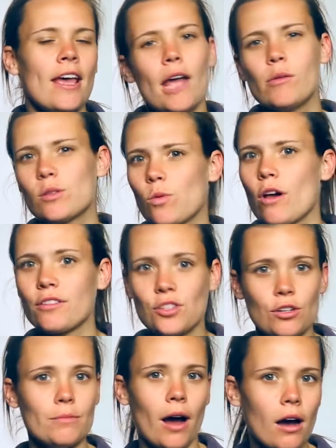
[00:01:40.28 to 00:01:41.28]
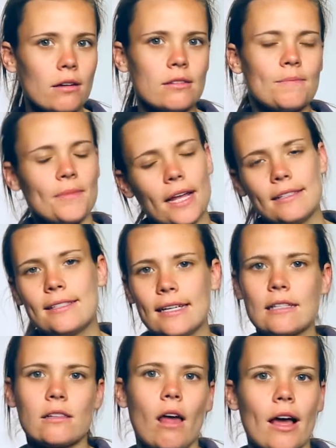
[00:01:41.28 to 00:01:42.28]
It was worth 2 marks and
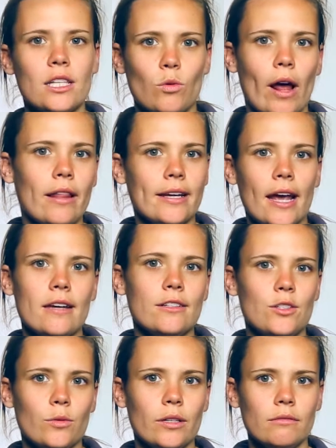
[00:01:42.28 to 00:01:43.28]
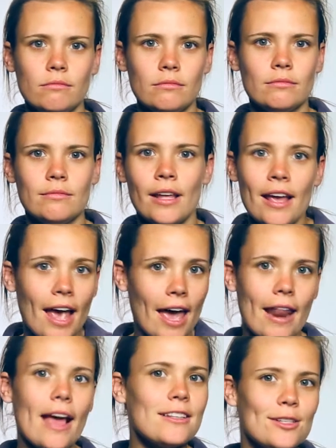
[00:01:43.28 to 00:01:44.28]
6 lines were allocated to it.
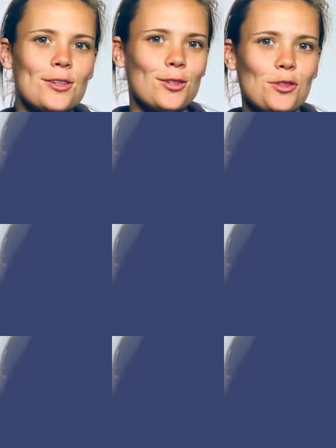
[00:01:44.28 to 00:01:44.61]
An answer could